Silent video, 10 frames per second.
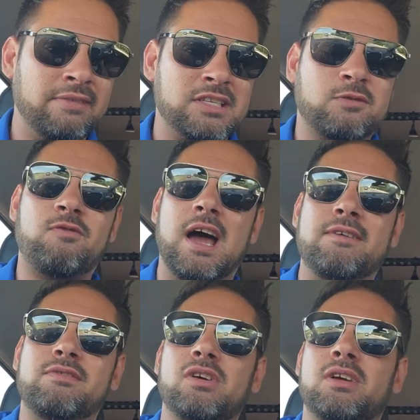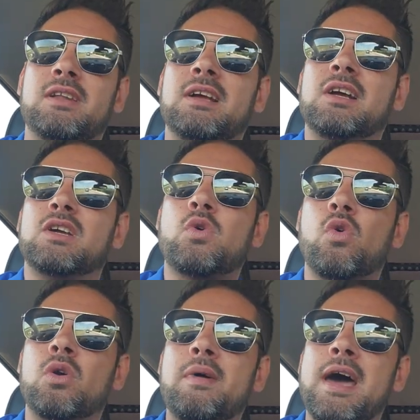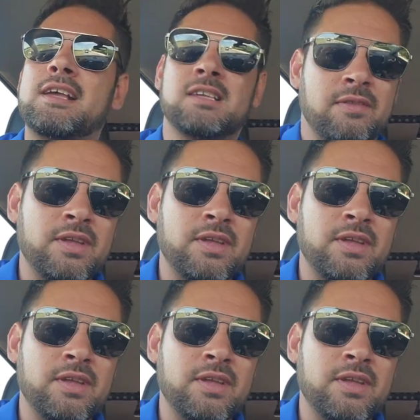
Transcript: That's 5 good cornerbacks.